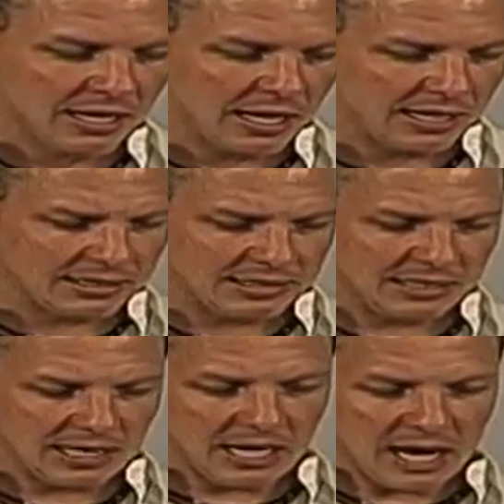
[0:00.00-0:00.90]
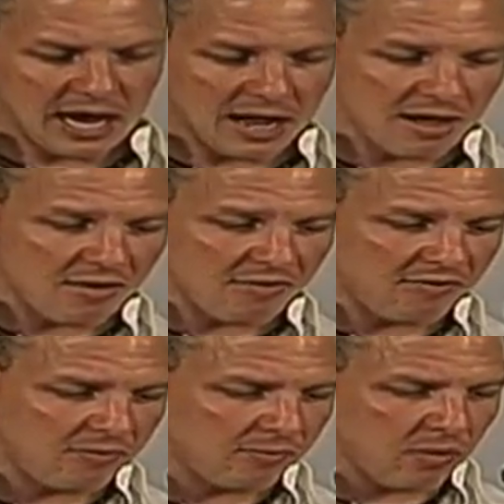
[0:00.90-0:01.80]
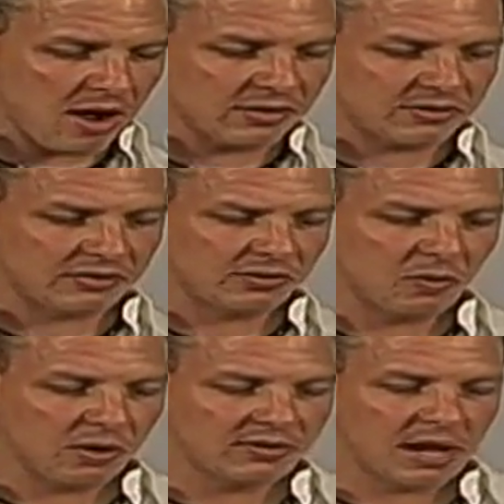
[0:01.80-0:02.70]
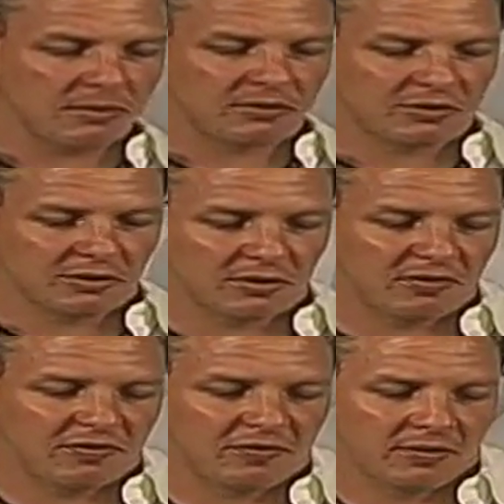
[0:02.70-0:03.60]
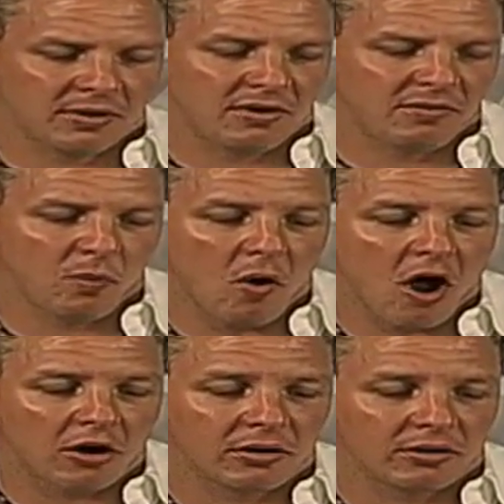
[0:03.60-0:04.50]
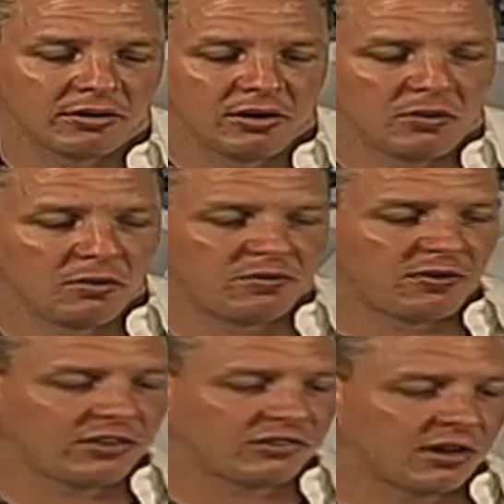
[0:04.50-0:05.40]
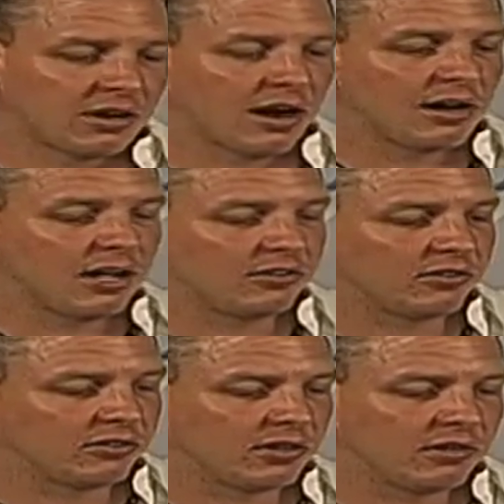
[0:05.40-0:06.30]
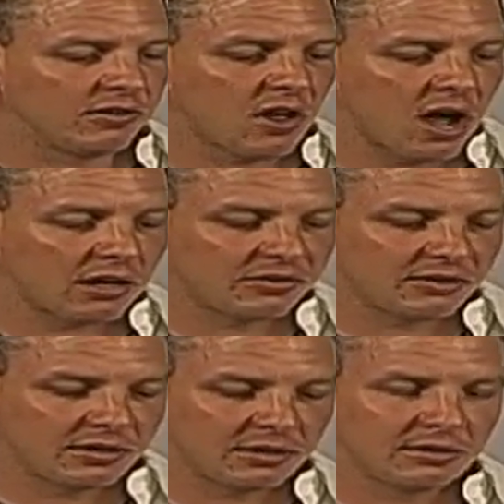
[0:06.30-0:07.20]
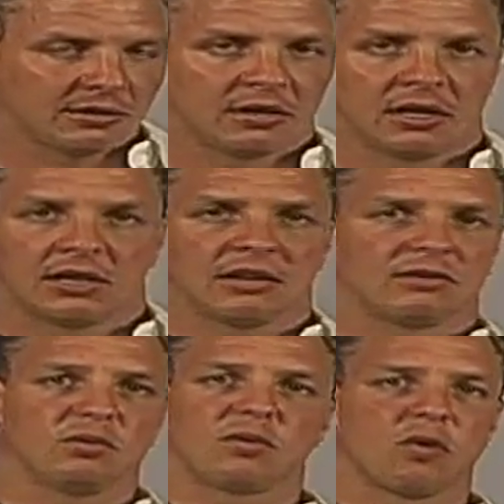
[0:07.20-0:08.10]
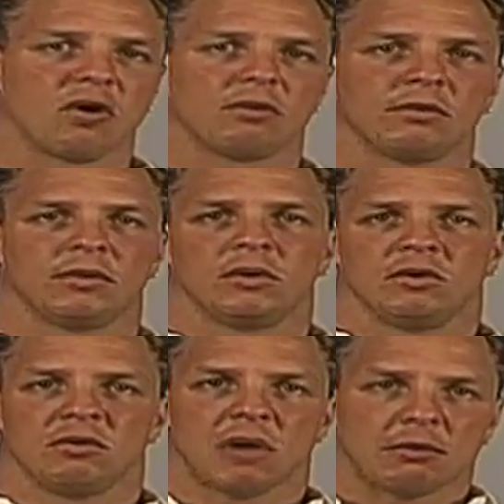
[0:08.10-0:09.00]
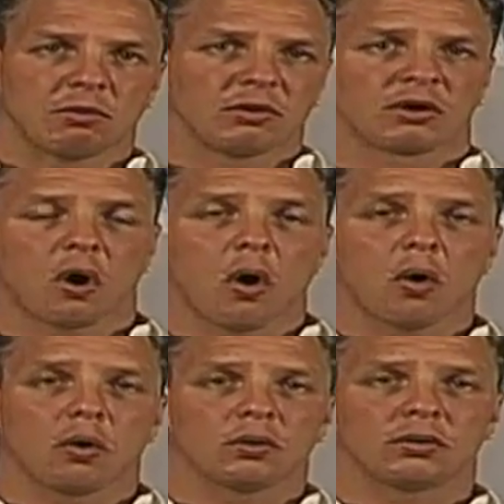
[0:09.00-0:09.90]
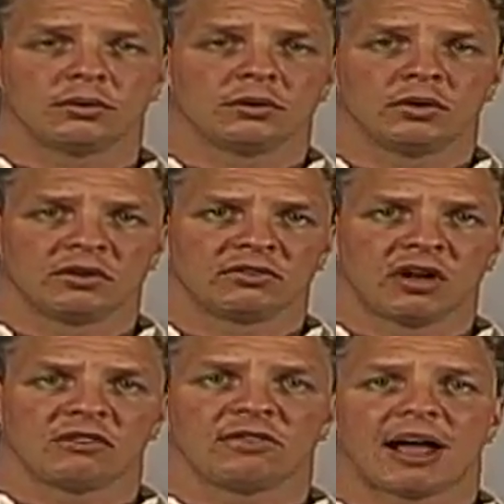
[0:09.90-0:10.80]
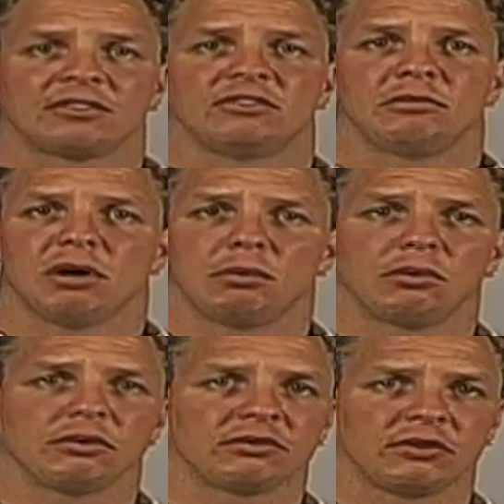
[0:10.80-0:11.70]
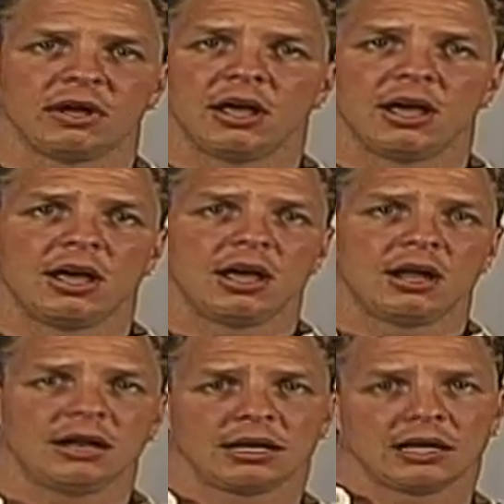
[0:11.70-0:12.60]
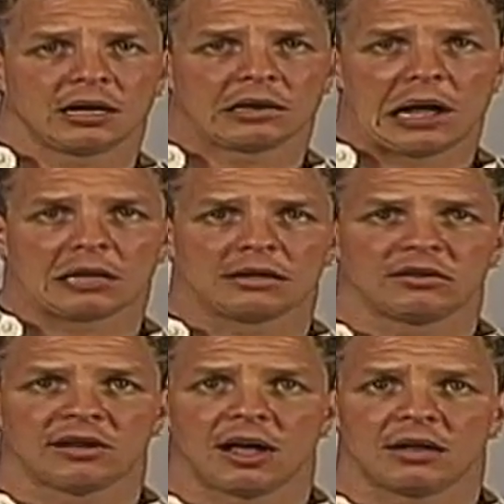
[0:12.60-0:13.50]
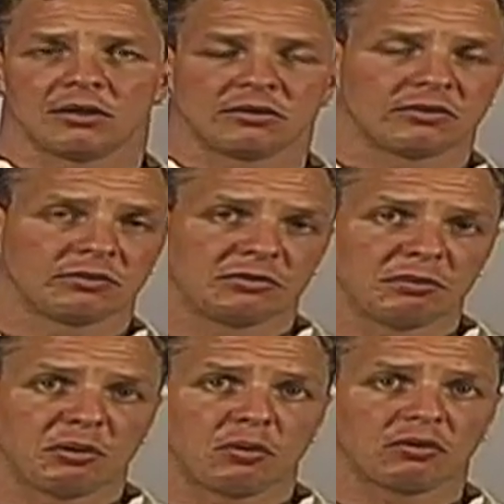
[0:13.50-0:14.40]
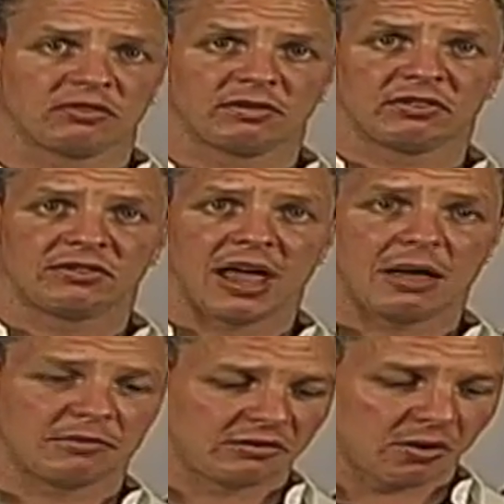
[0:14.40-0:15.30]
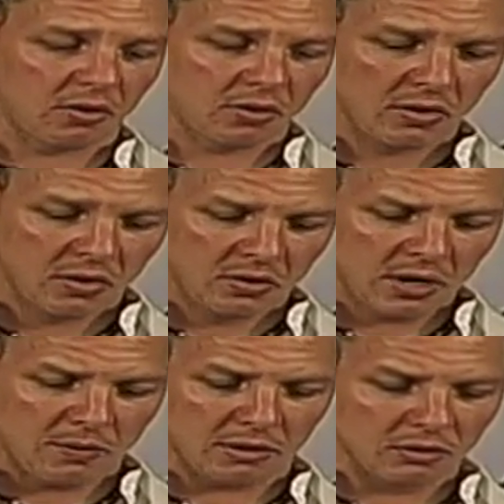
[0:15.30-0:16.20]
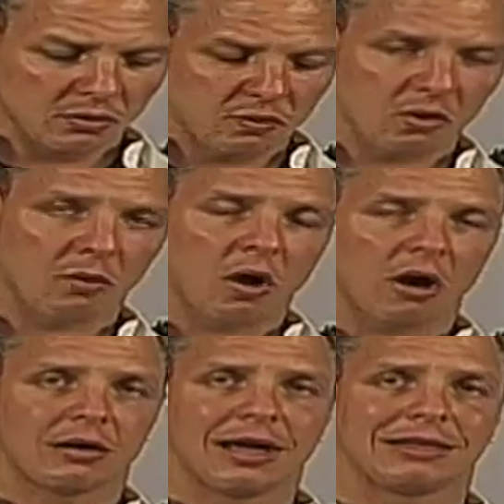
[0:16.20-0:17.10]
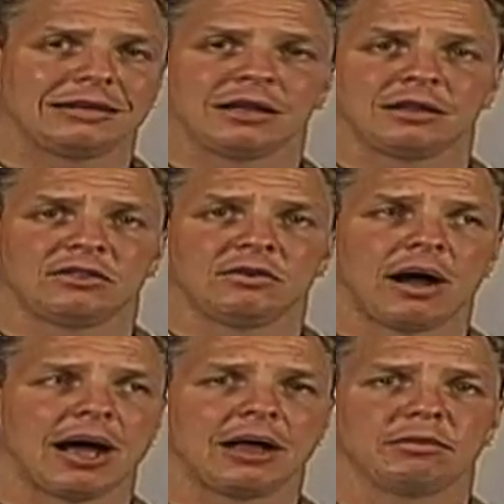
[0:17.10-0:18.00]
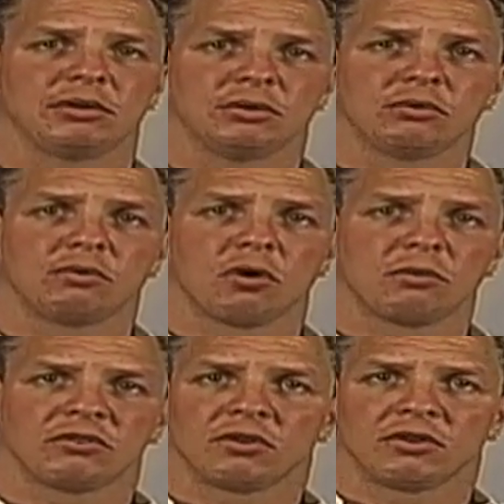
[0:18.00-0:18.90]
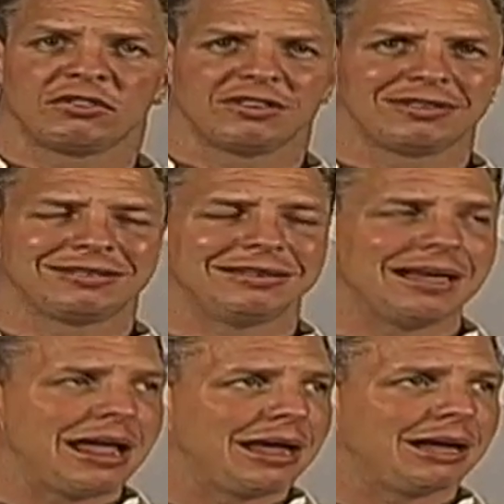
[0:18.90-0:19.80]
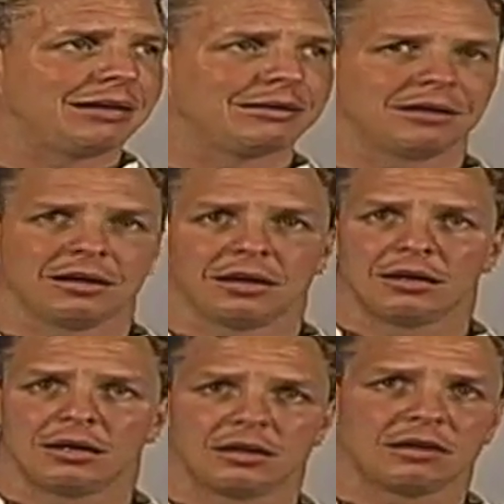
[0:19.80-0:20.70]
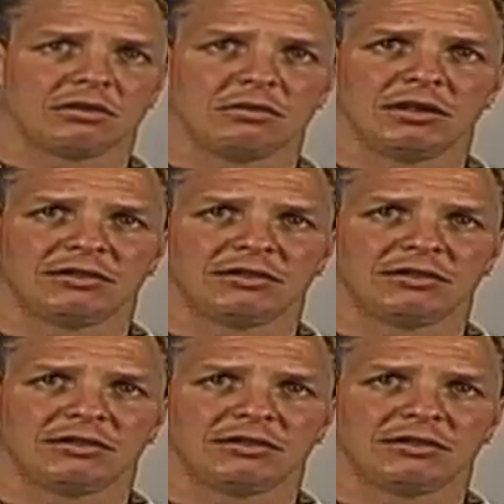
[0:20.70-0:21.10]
Let's see, I have Russ. What temperature of water would fresh cut carnations live longest in? That's lukewarm. Remember, with cold, tons of oxygen bubbles and they can get clogged inside the pores of the stem. So we want lukewarm water, nothing too hot, but lukewarm is good, 68 and to mid